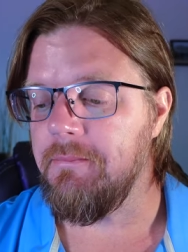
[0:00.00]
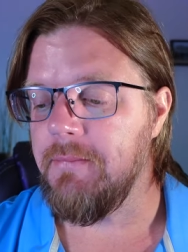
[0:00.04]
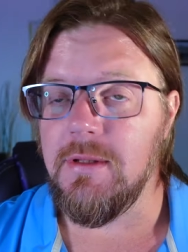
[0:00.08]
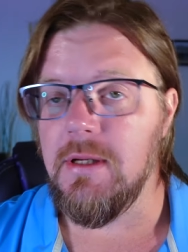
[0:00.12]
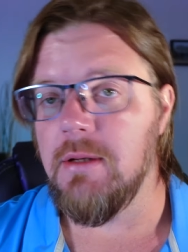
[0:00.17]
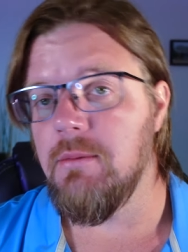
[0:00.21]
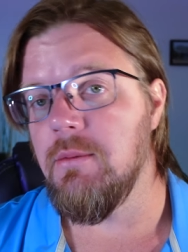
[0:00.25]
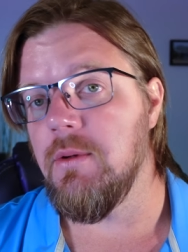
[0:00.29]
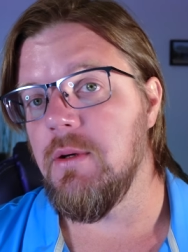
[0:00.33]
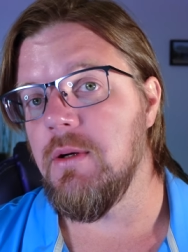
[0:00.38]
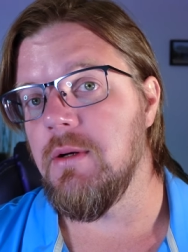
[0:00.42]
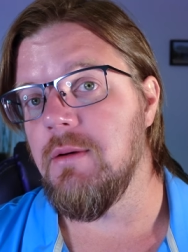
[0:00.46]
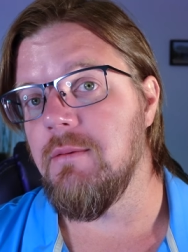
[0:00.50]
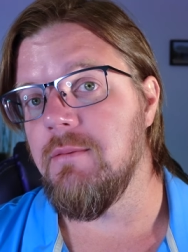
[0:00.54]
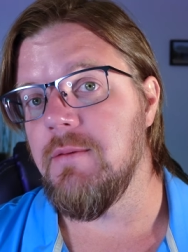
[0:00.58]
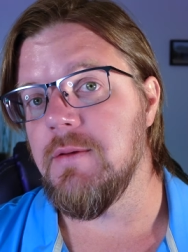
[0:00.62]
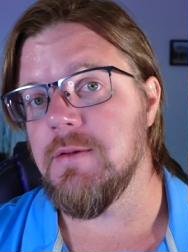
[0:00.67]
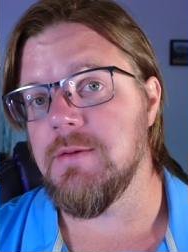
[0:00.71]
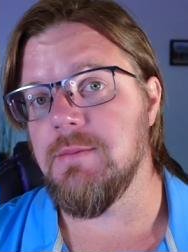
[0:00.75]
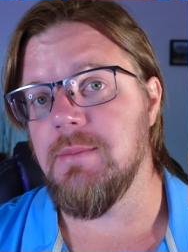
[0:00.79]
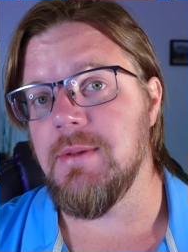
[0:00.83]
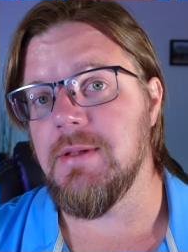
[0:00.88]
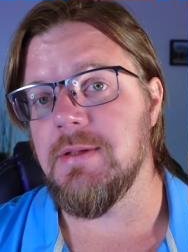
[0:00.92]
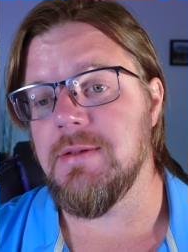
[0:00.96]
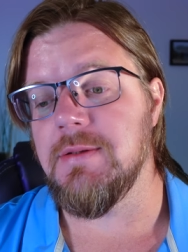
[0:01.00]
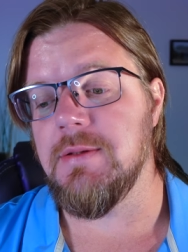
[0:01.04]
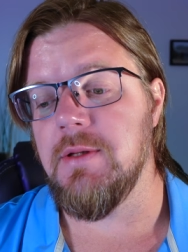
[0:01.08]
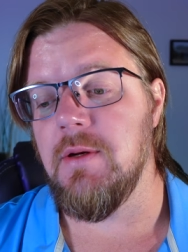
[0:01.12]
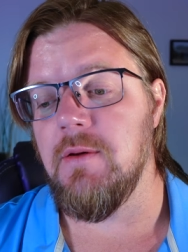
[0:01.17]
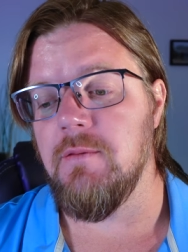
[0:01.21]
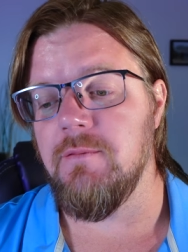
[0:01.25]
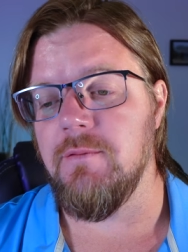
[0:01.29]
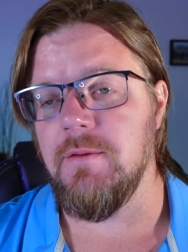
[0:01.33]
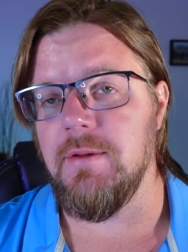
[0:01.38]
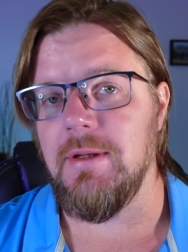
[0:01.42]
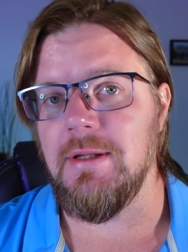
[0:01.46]
Never heard of this
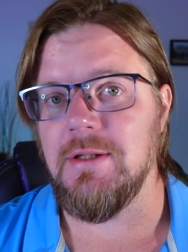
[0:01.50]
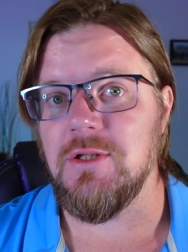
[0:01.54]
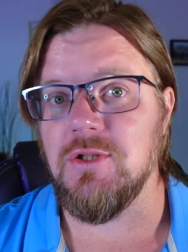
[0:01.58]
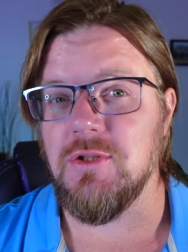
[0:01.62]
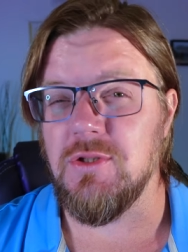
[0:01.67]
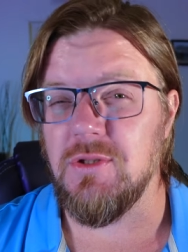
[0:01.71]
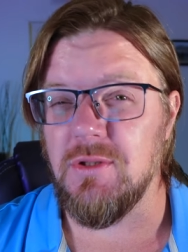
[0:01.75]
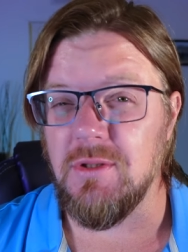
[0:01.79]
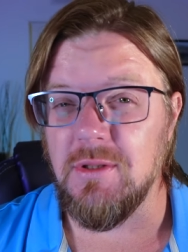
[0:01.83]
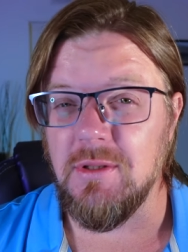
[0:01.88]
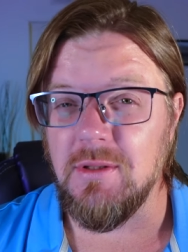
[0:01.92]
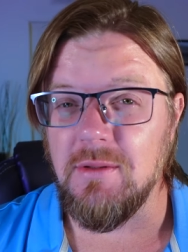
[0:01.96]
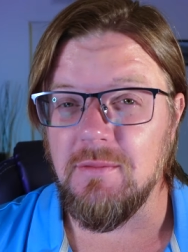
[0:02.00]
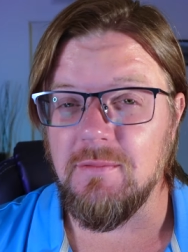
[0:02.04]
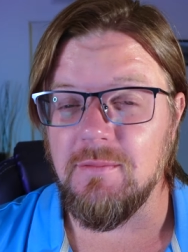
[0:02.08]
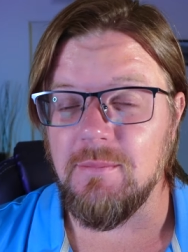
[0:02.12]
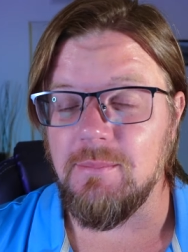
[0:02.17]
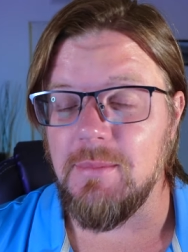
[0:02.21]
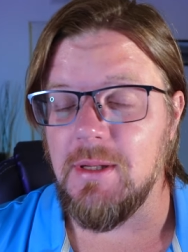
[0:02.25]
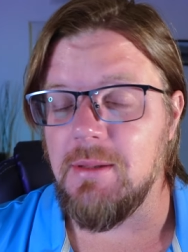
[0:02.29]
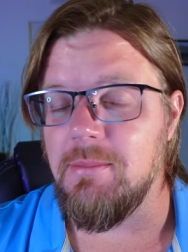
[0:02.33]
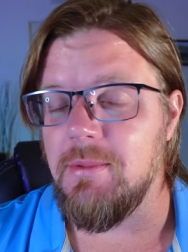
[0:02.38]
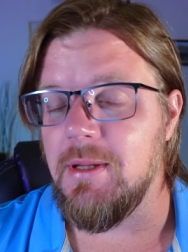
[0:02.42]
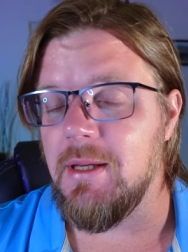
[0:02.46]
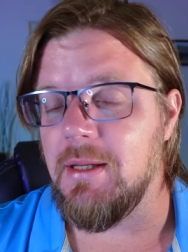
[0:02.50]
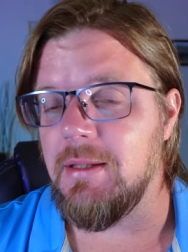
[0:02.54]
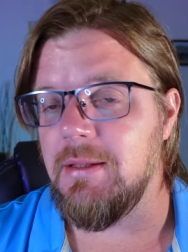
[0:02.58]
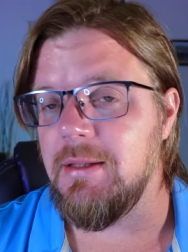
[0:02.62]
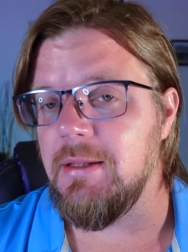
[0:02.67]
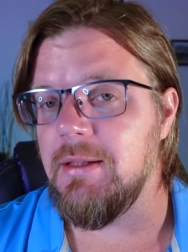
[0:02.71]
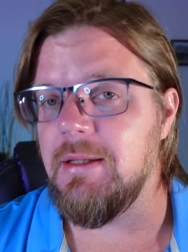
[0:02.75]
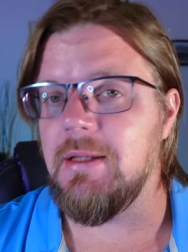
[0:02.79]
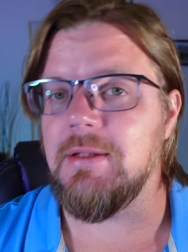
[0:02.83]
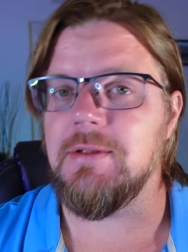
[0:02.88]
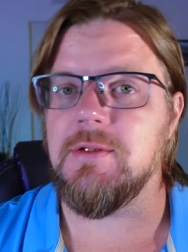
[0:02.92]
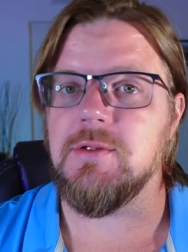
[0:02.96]
myself, and I should have. Maybe I
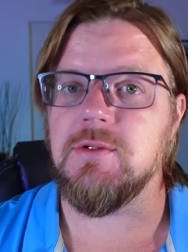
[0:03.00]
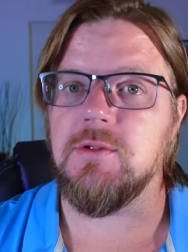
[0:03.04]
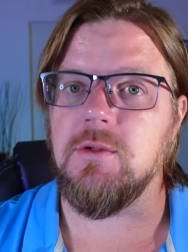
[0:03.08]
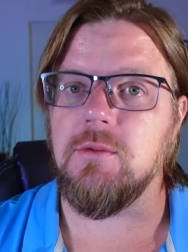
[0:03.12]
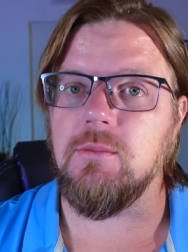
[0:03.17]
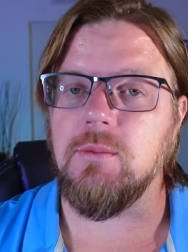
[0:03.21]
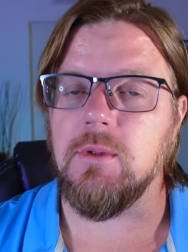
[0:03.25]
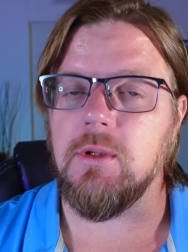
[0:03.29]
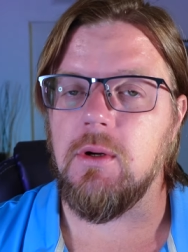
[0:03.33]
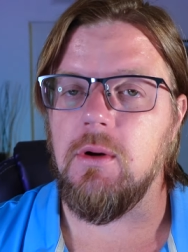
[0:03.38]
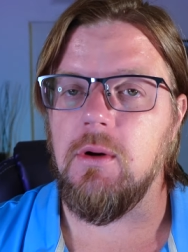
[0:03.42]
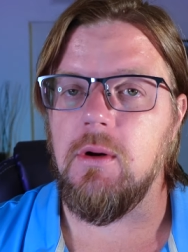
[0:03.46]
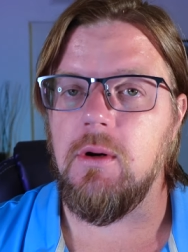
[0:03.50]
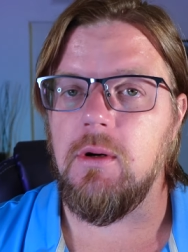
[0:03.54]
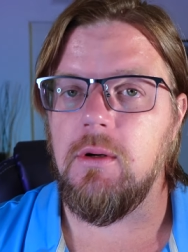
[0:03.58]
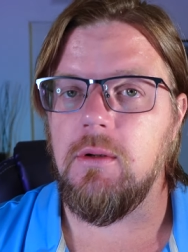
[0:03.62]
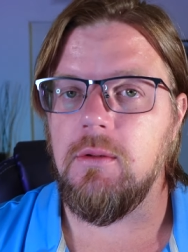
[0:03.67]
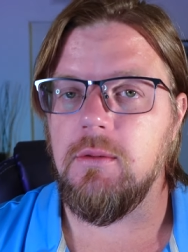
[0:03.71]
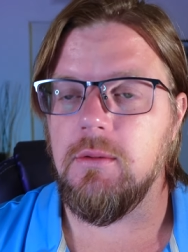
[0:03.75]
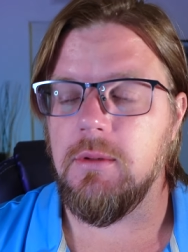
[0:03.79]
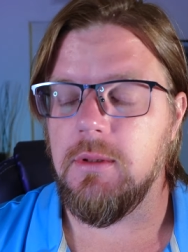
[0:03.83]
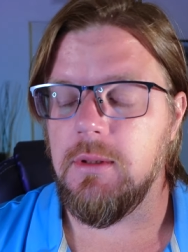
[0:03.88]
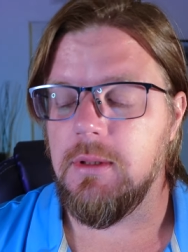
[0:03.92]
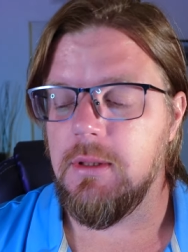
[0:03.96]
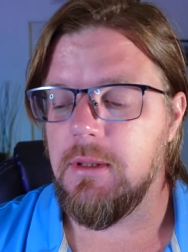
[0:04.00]
did. I just don't recall.